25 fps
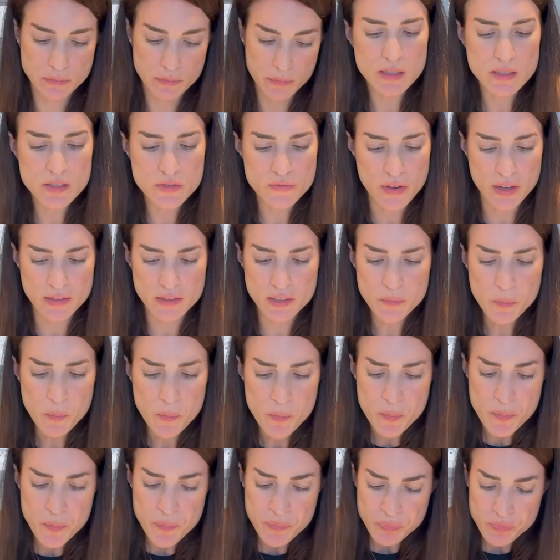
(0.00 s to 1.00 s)
That's funny.
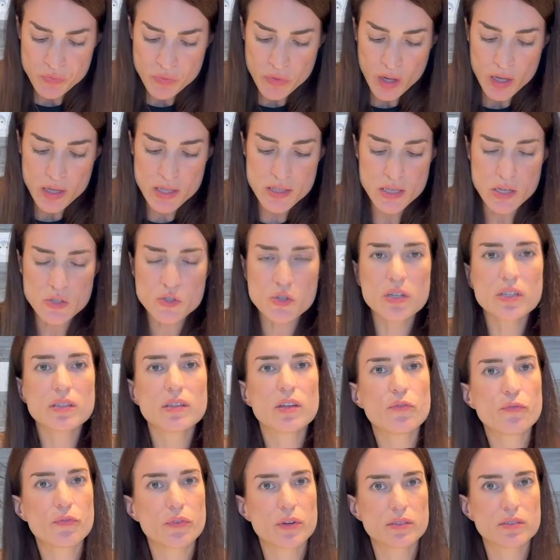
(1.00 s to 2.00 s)
It's actually
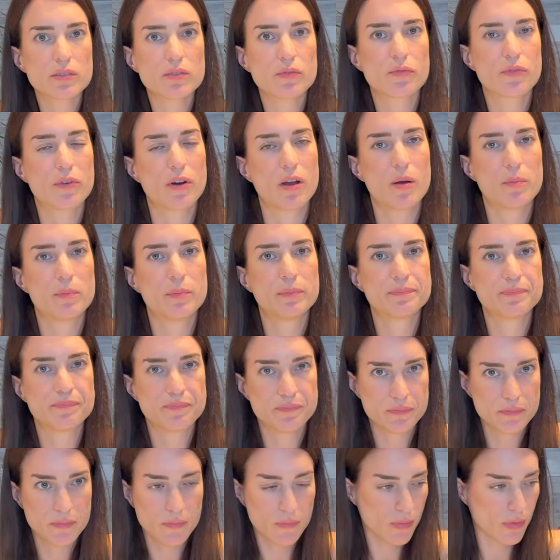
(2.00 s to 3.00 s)
different from
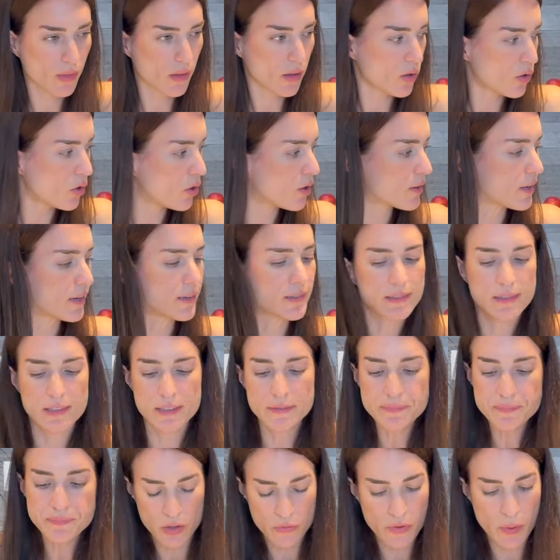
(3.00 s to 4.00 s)

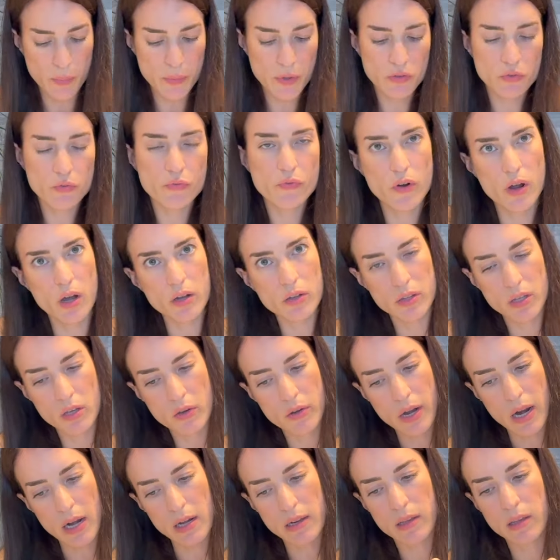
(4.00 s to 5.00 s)
horálky. If I'm not wrong, the
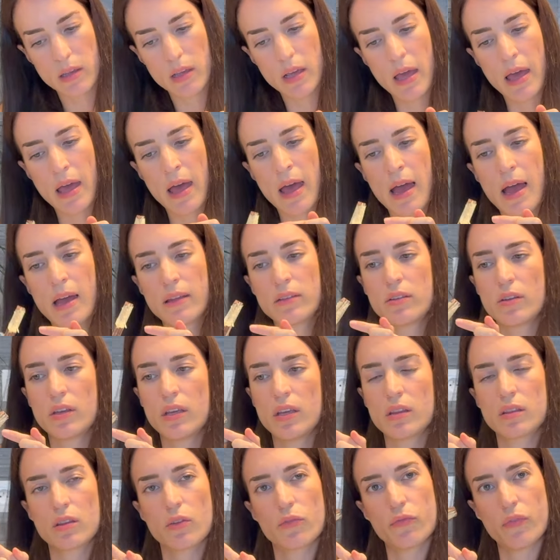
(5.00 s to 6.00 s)
horálky had
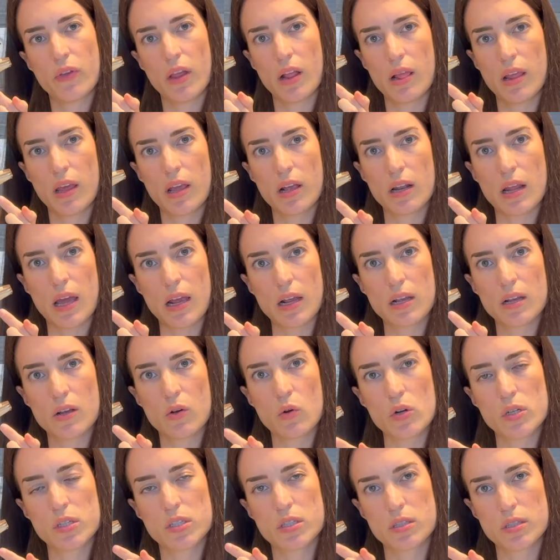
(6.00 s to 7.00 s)
in the filling like
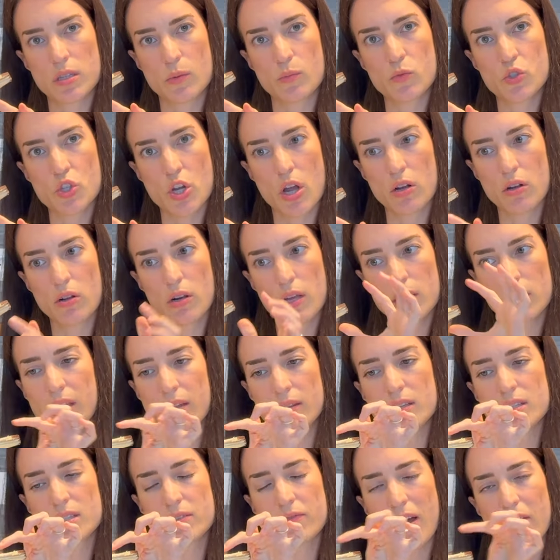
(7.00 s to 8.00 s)
also some chocolate in
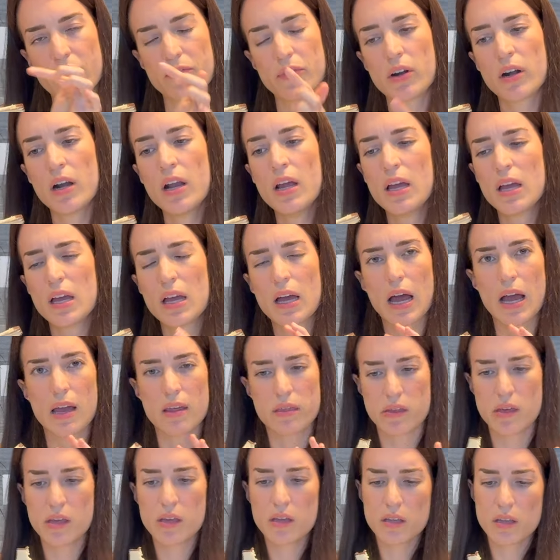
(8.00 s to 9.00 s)
this wrapper. I
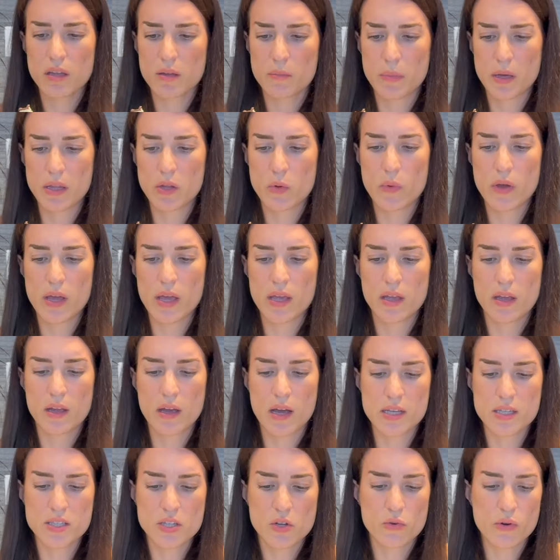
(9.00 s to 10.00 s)
think, by the way,
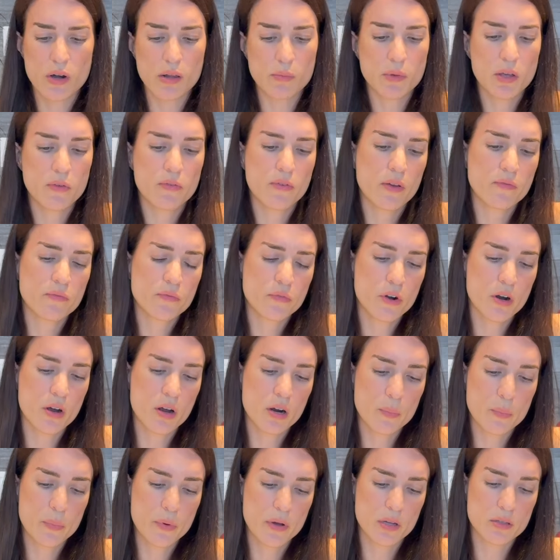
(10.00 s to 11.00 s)
guys, correct me if I'm
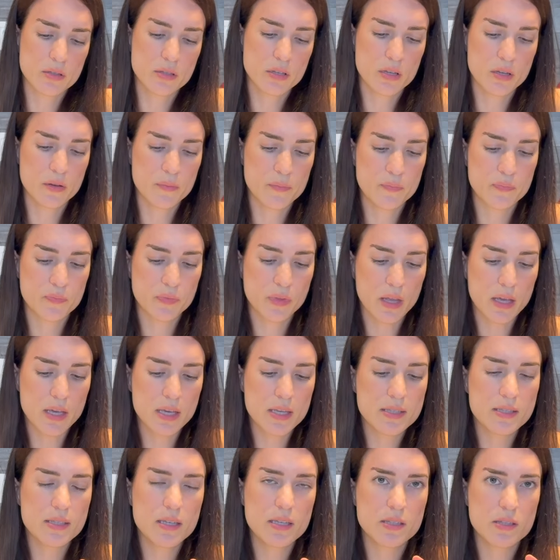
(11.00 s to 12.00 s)
wrong, but
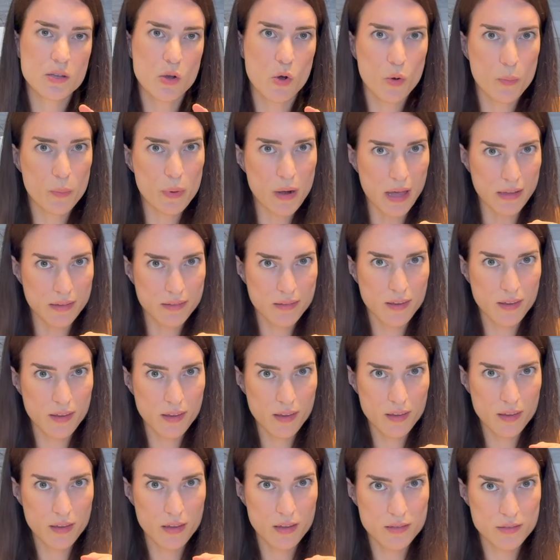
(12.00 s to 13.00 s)
is this
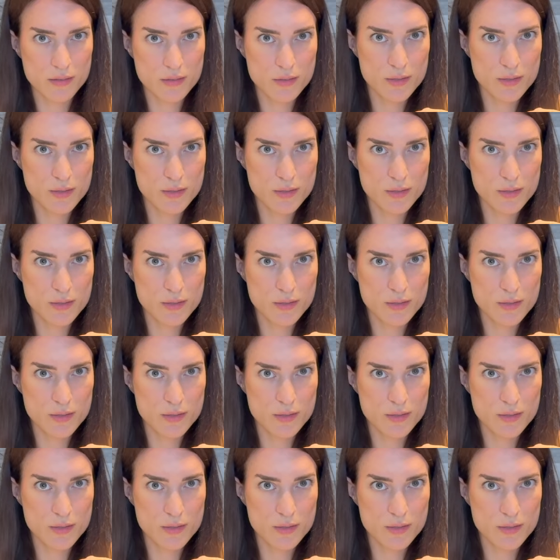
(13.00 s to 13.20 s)
oblatky in